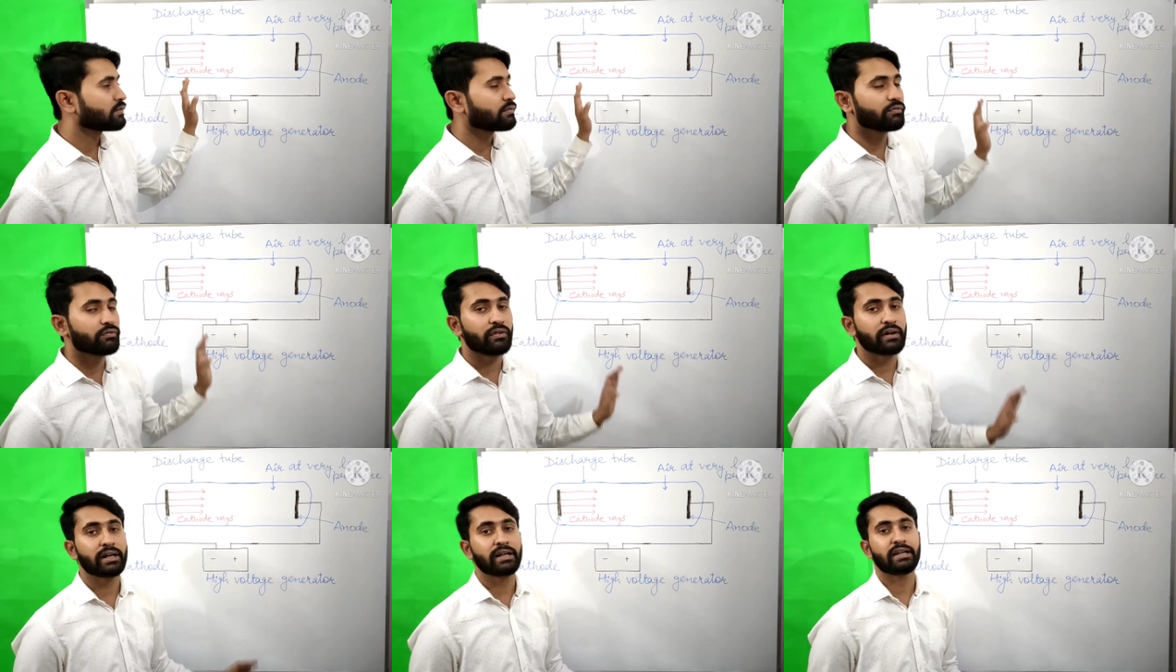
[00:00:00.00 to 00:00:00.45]

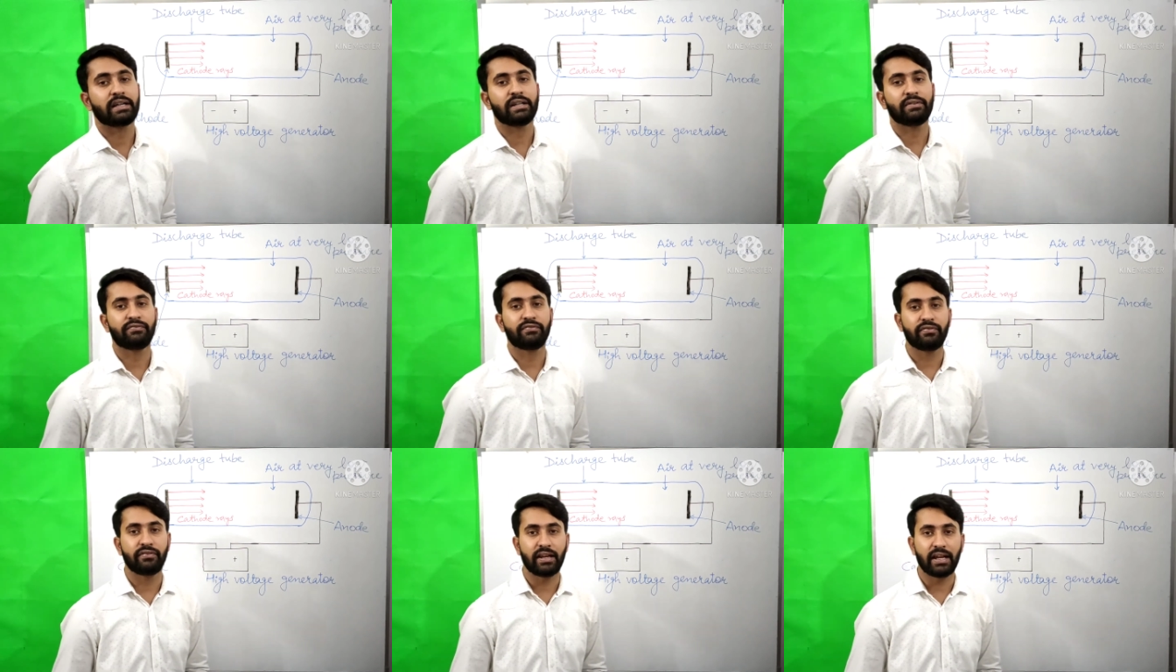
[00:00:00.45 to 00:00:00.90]
were
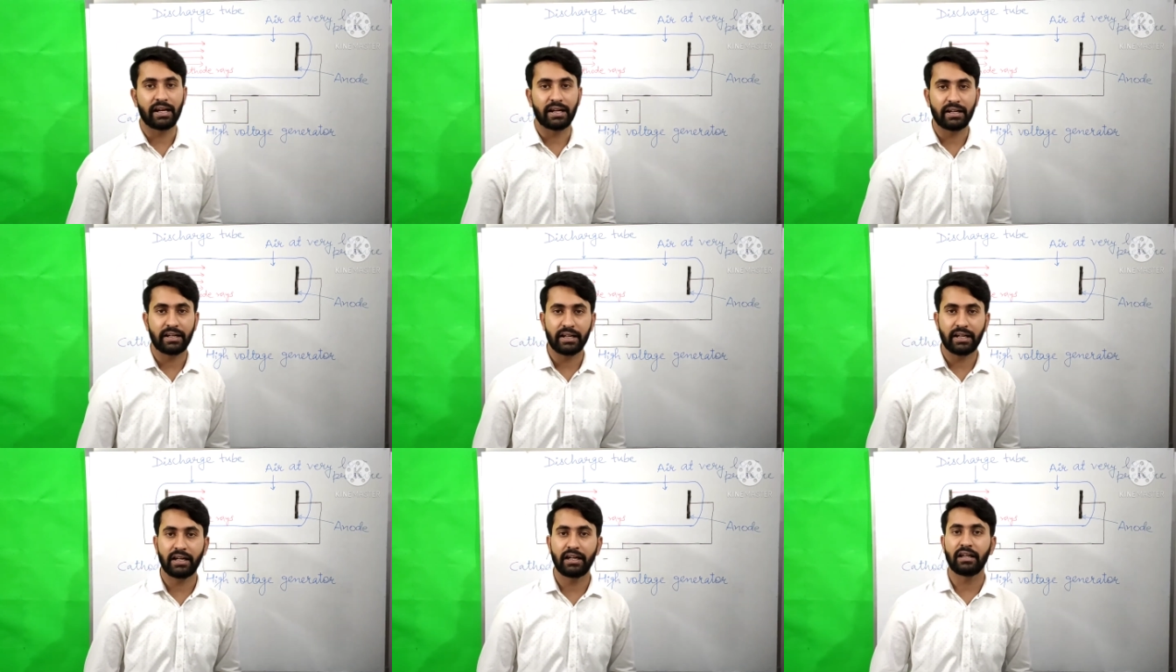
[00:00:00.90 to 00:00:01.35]

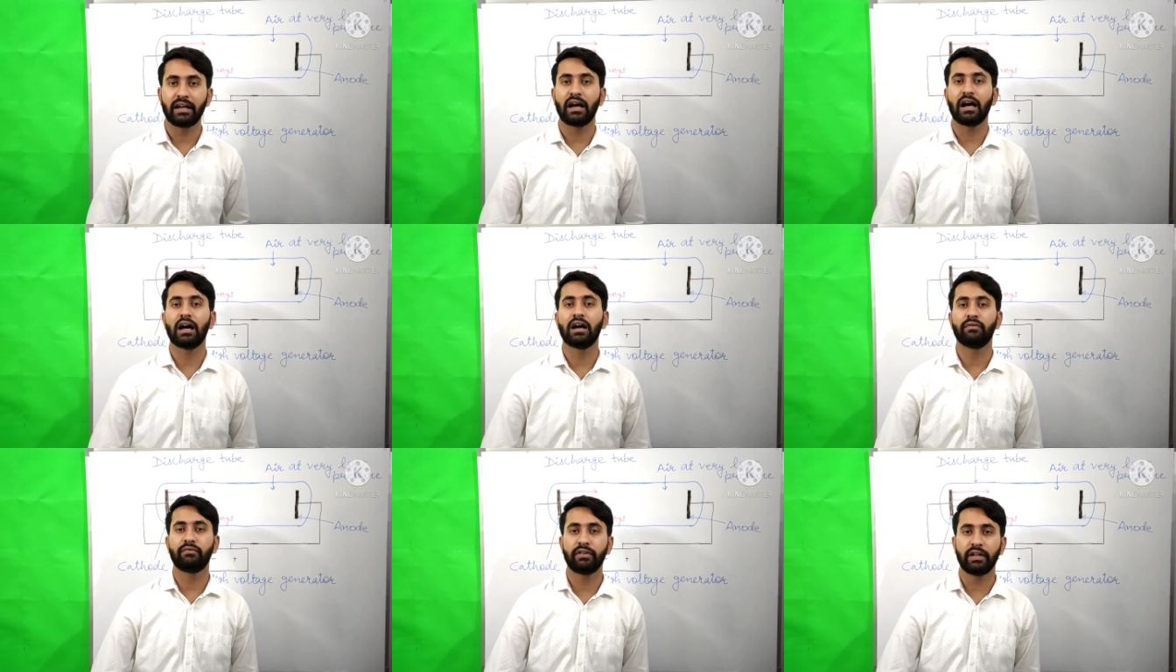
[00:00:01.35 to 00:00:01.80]
deflected
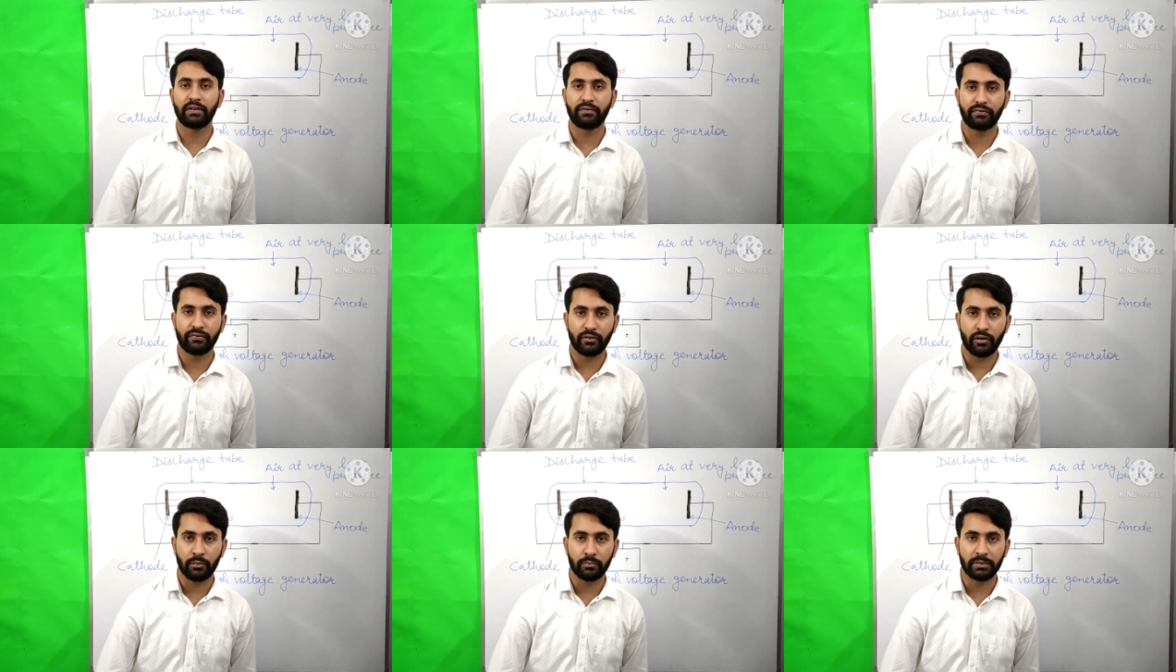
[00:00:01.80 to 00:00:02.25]
away
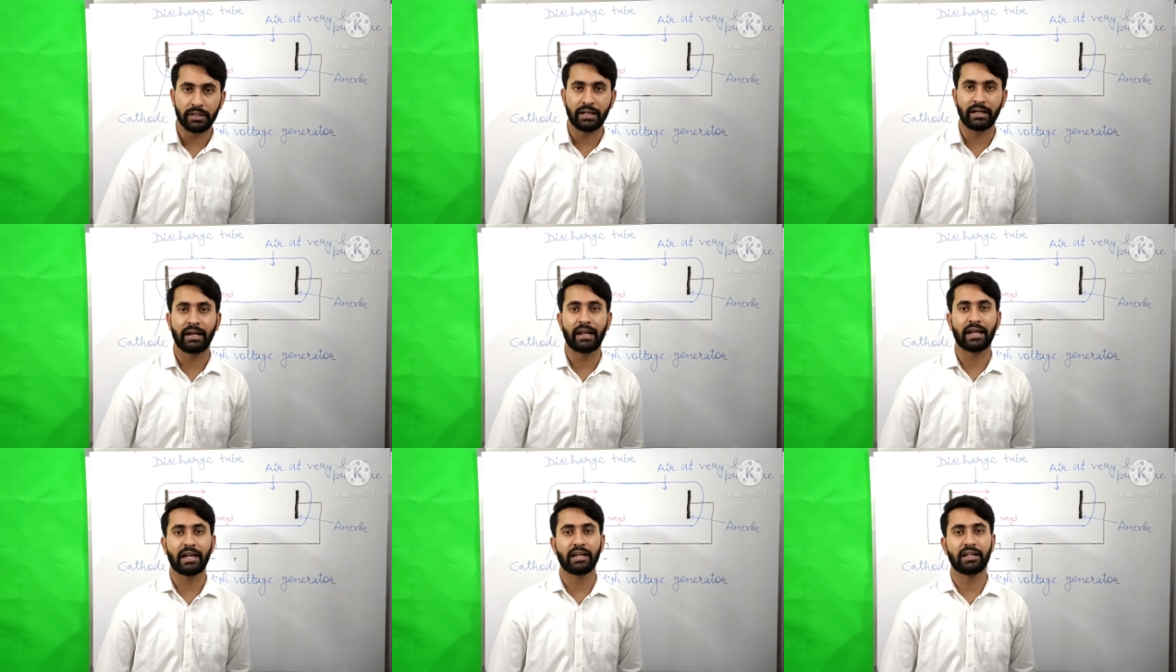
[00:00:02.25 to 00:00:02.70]
from the
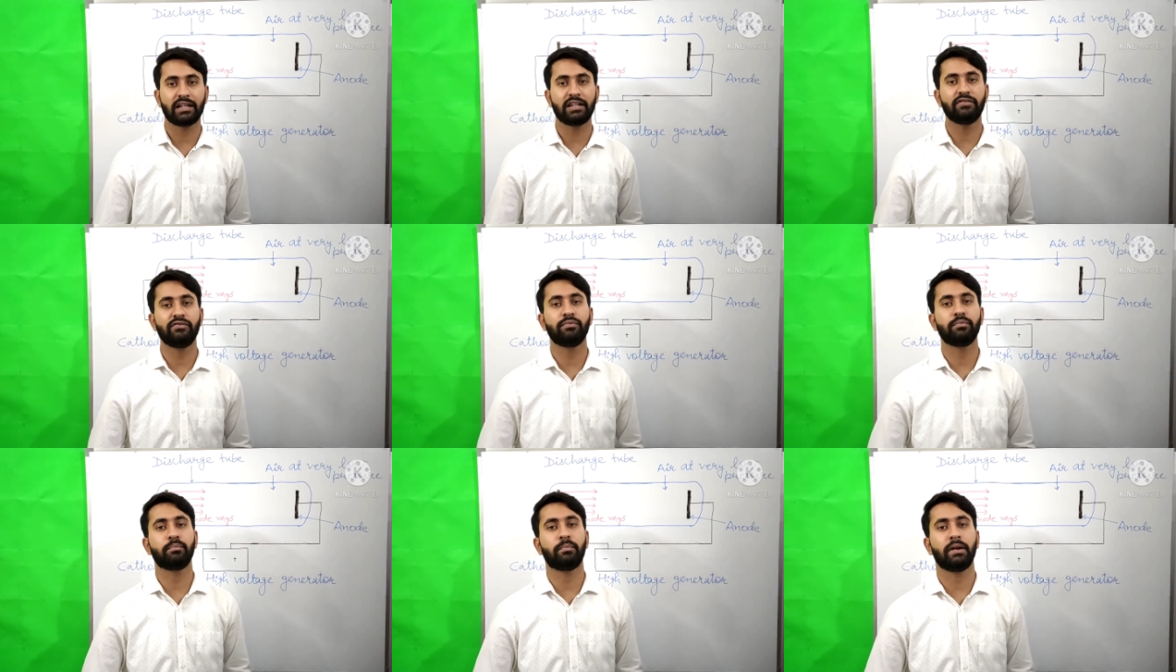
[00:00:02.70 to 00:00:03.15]

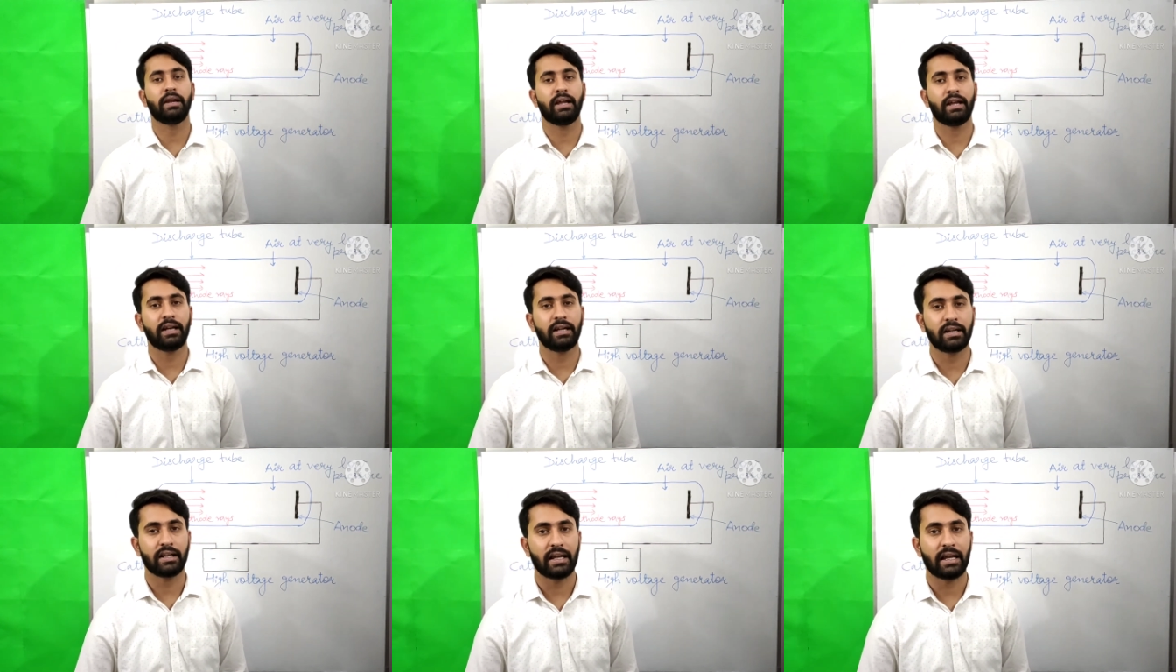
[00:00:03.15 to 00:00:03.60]
negative
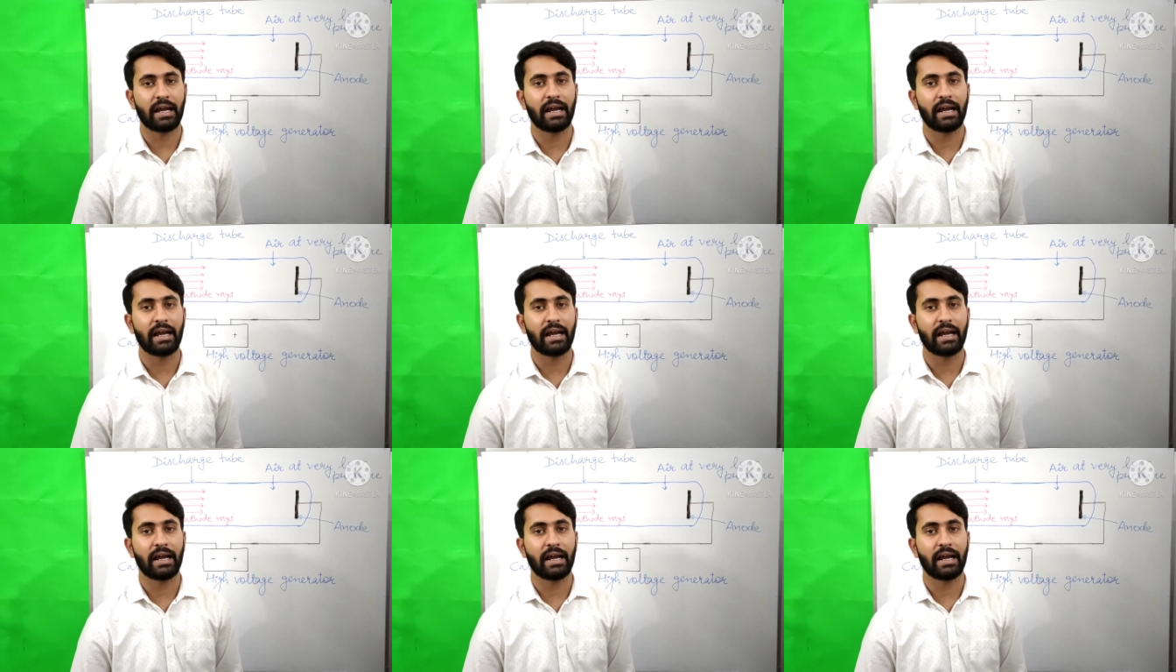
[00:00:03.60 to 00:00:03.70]
plate